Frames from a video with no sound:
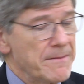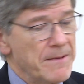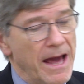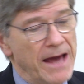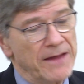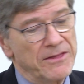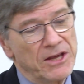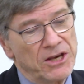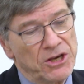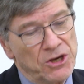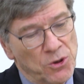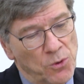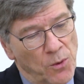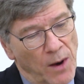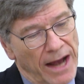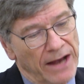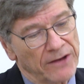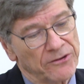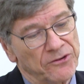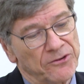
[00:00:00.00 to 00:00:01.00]
and the
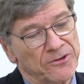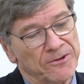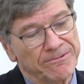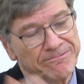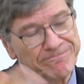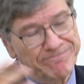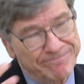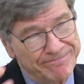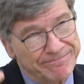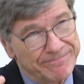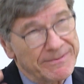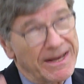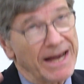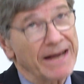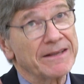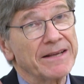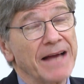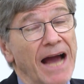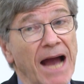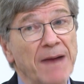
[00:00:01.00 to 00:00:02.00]
US
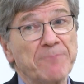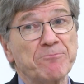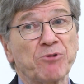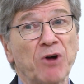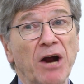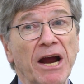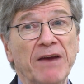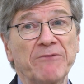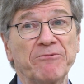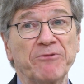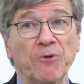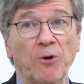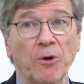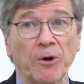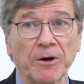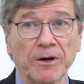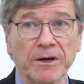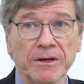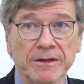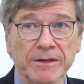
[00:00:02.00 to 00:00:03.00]
I pray
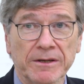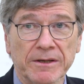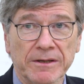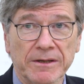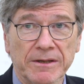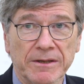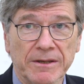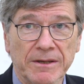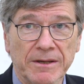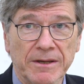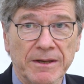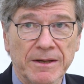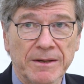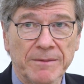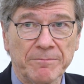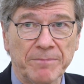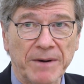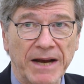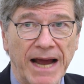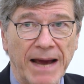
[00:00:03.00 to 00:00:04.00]
for,
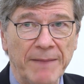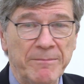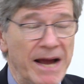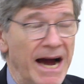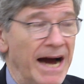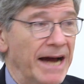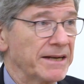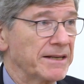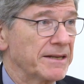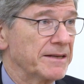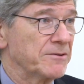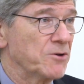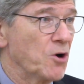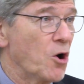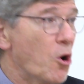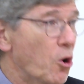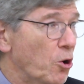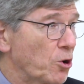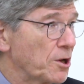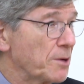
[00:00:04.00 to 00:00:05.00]
but I'm not
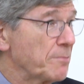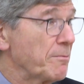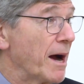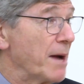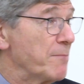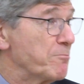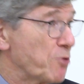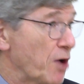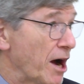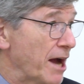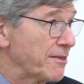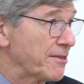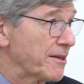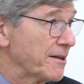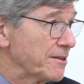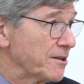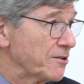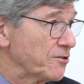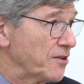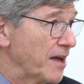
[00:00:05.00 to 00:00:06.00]
holding my breath
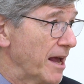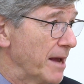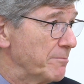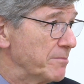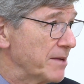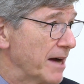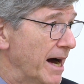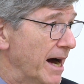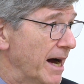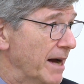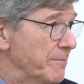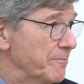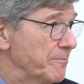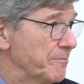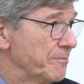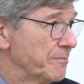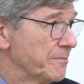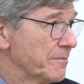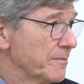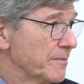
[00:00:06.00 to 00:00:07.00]
at the same time,
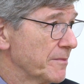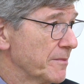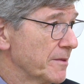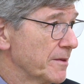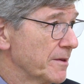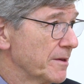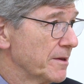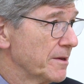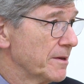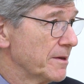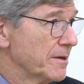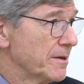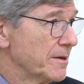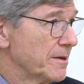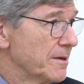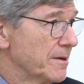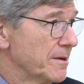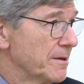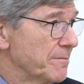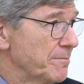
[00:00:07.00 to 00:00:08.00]

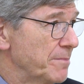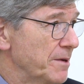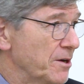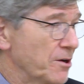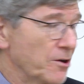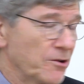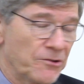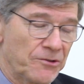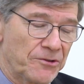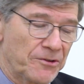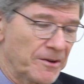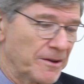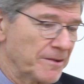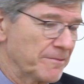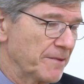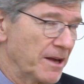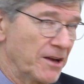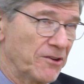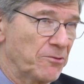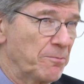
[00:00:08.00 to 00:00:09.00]
because
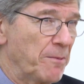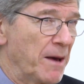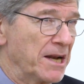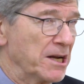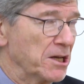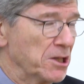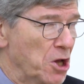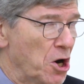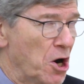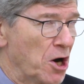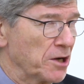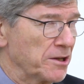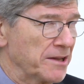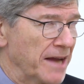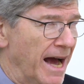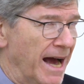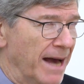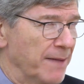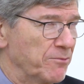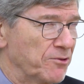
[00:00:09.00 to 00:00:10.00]
it's been a long
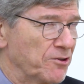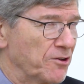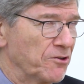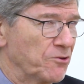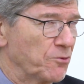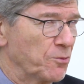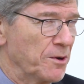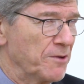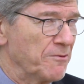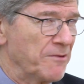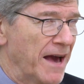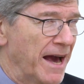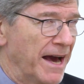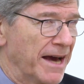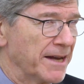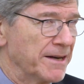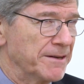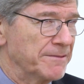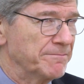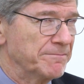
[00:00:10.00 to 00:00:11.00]
time since we've
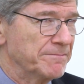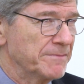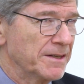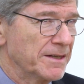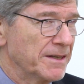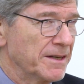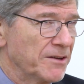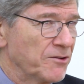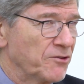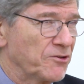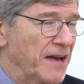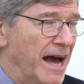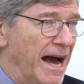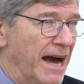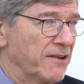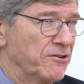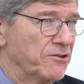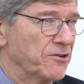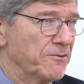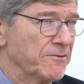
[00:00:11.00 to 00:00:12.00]
had
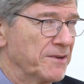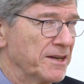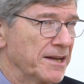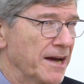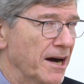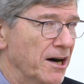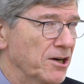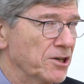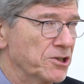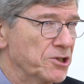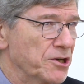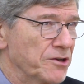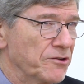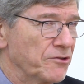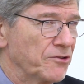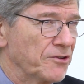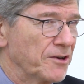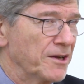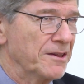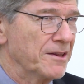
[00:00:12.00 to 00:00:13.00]
signs of
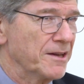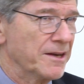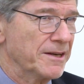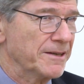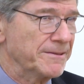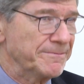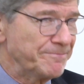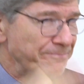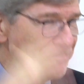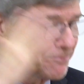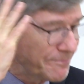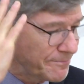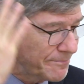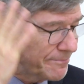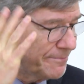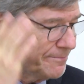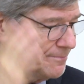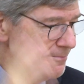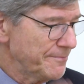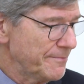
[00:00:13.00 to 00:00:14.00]
intelligence in the
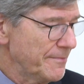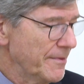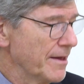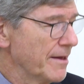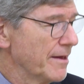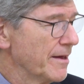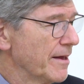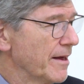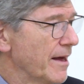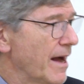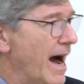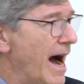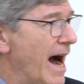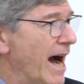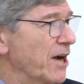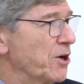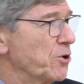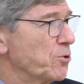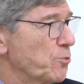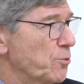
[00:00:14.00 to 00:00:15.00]

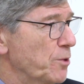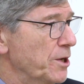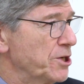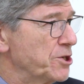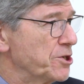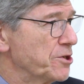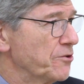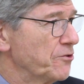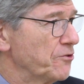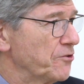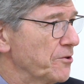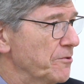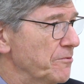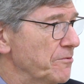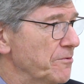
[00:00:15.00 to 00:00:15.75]
higher reaches of